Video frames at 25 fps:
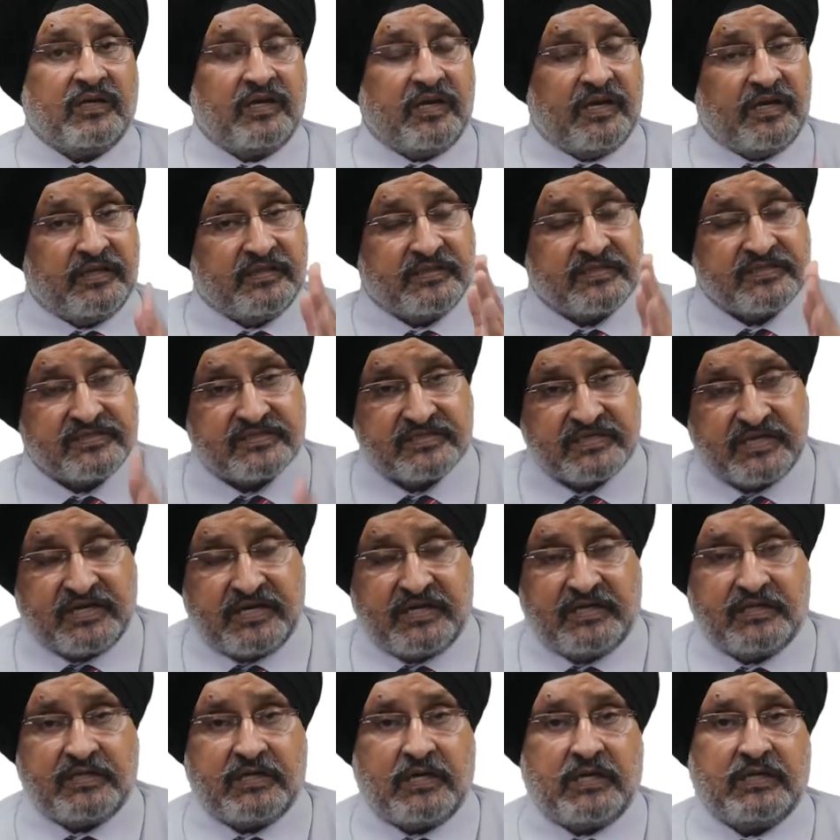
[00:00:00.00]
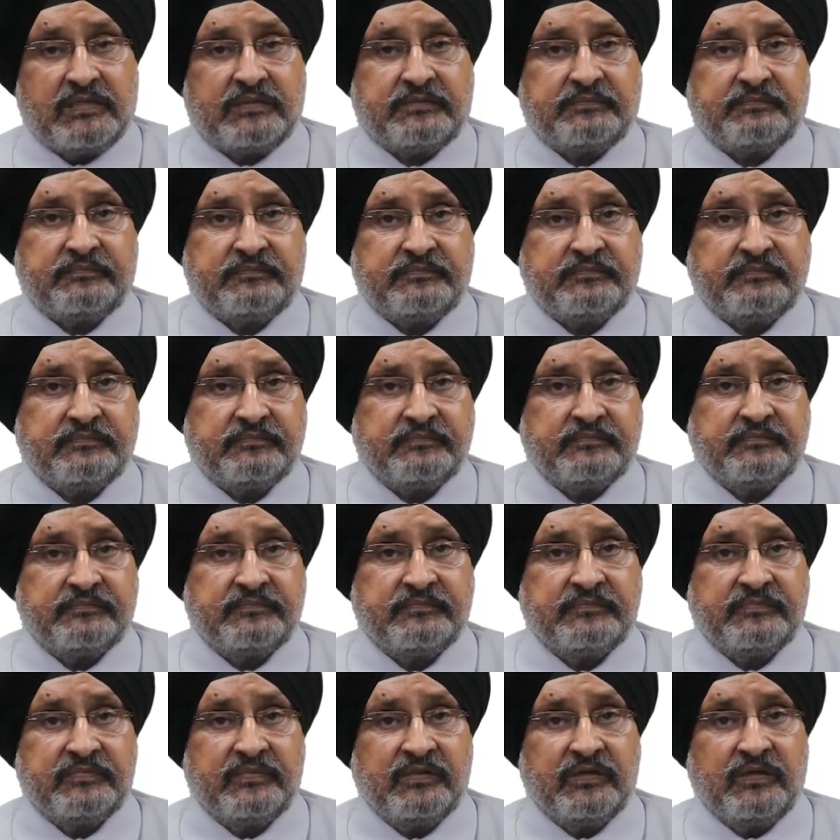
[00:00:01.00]
In the second column,
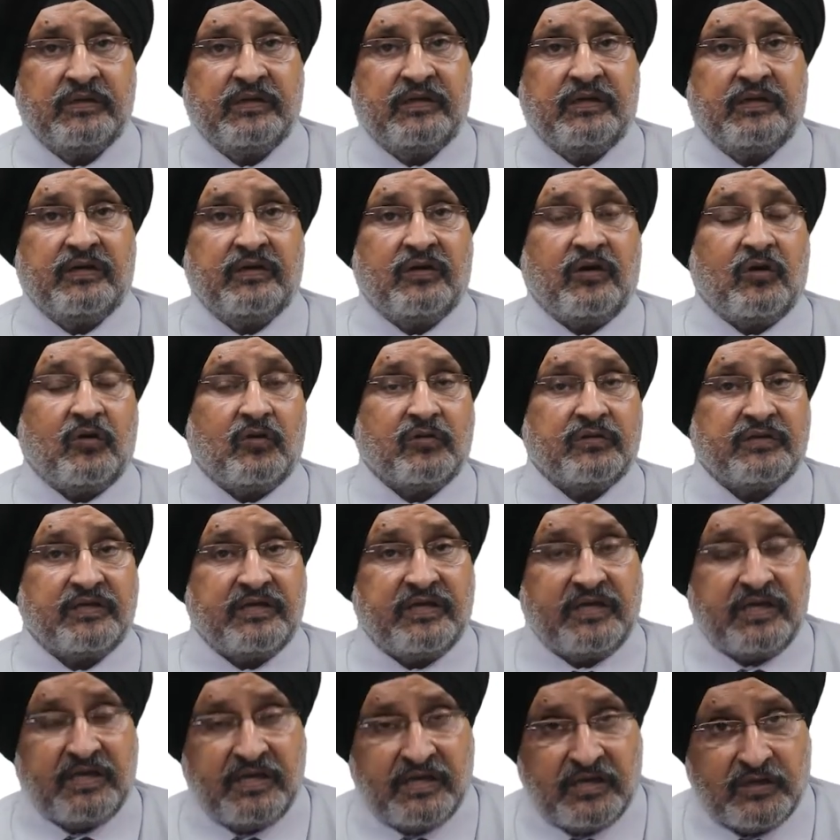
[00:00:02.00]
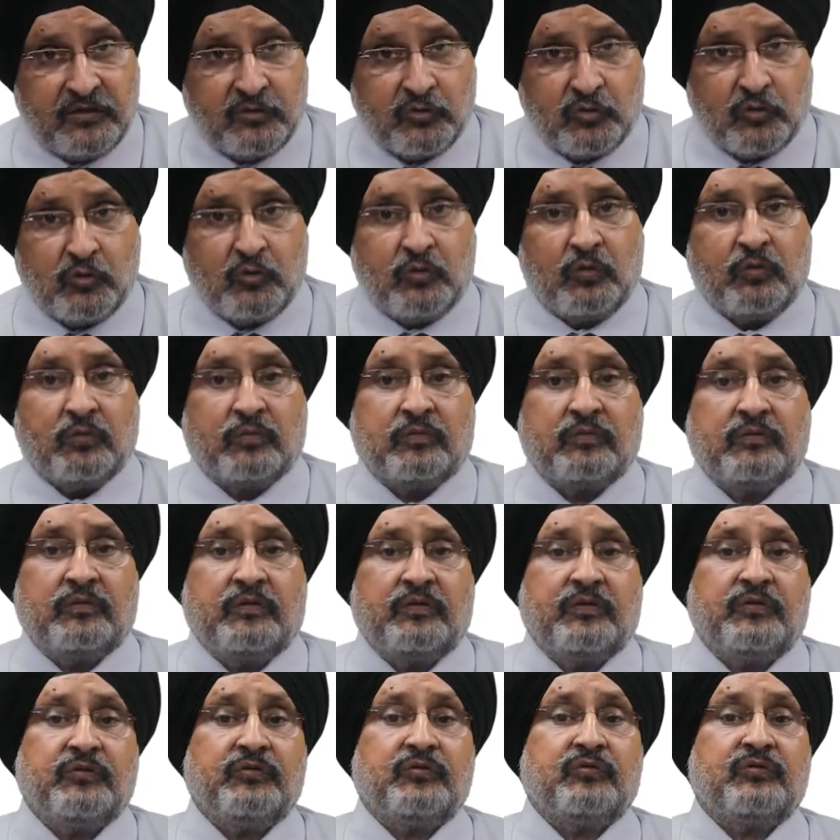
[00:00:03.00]
on the A row,
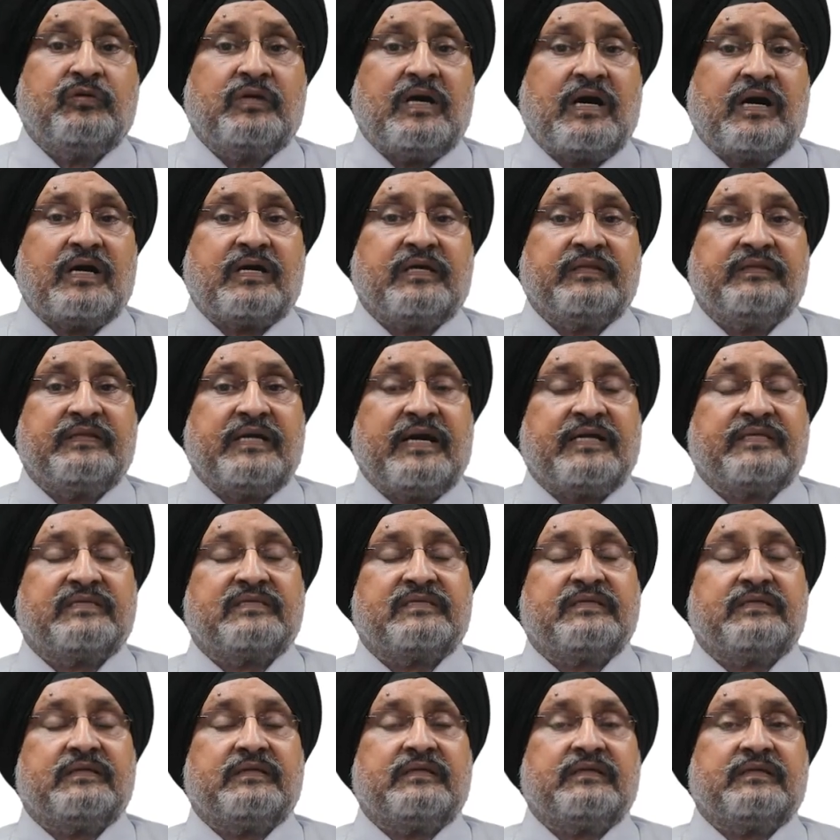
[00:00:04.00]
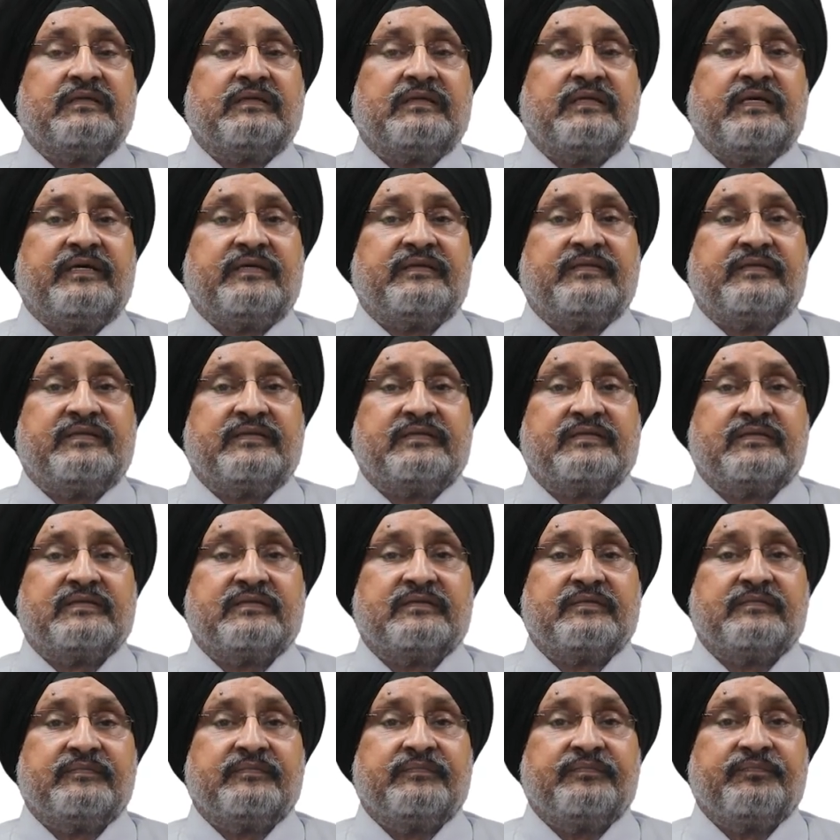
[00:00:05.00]
you darken that circle like
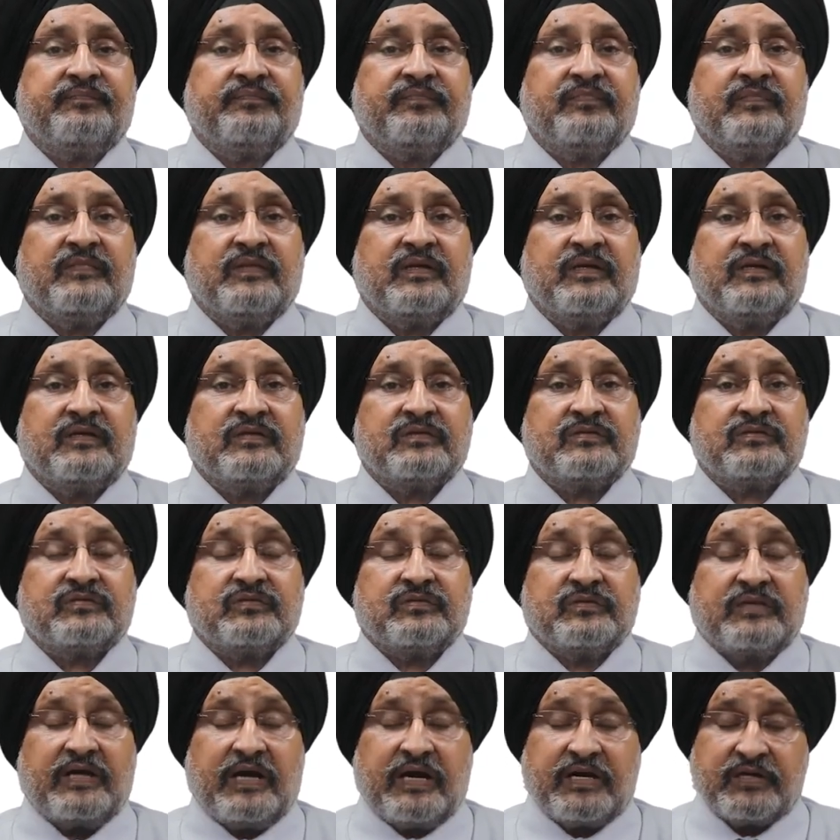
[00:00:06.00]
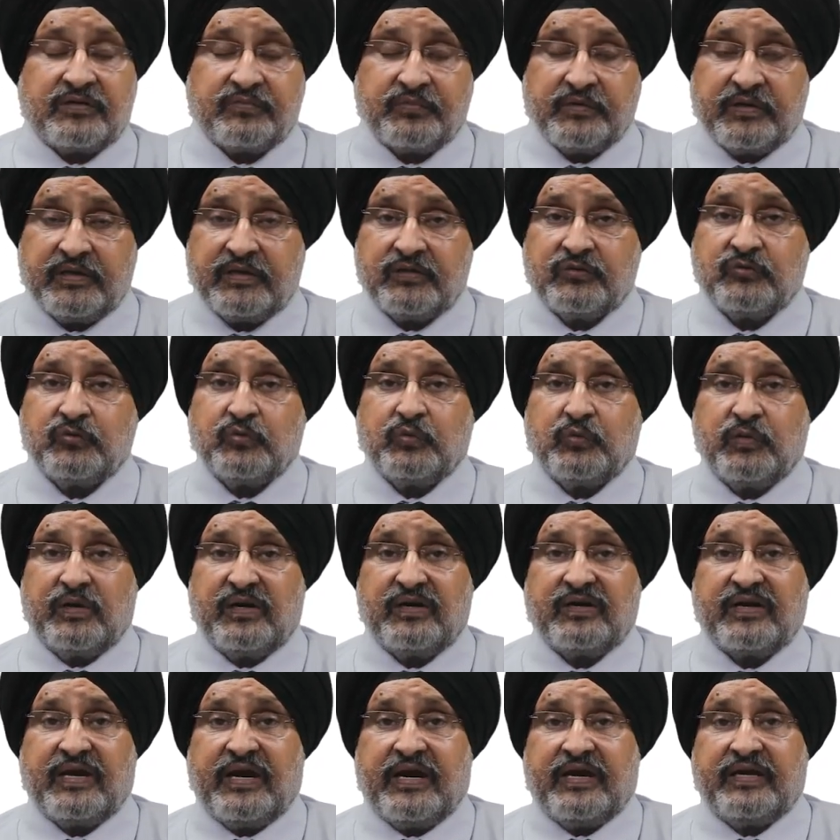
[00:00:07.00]
this. So that way you will
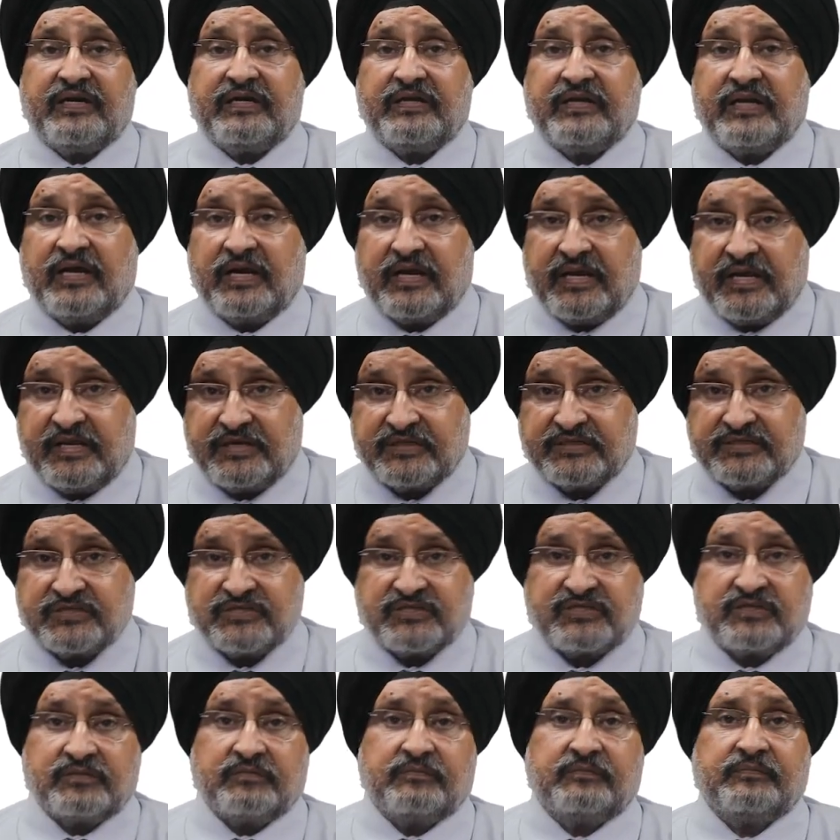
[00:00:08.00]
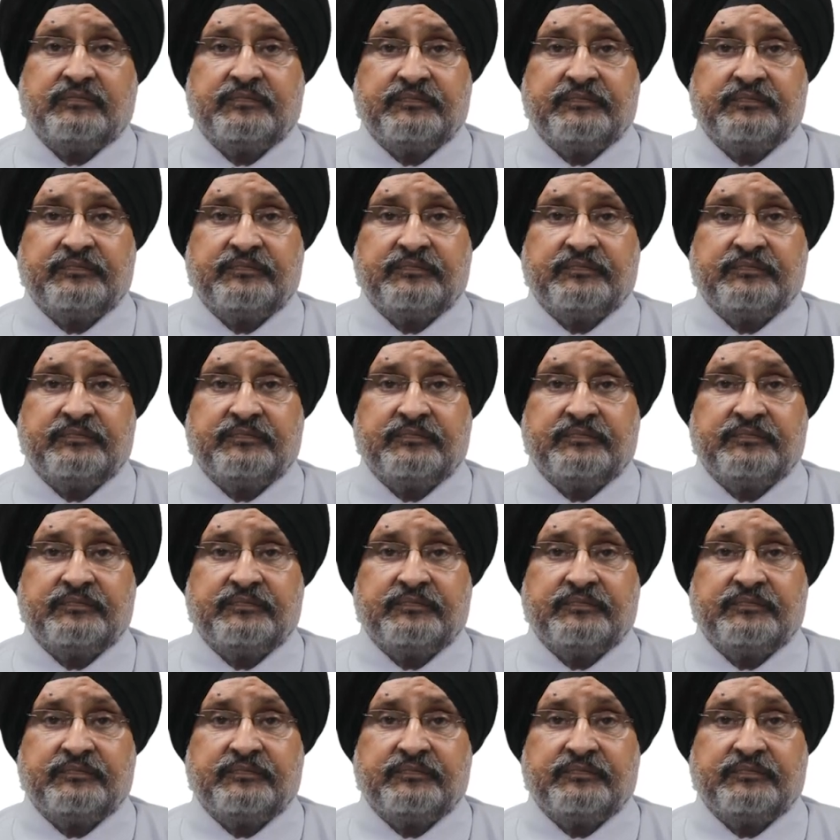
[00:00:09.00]
write Naresh.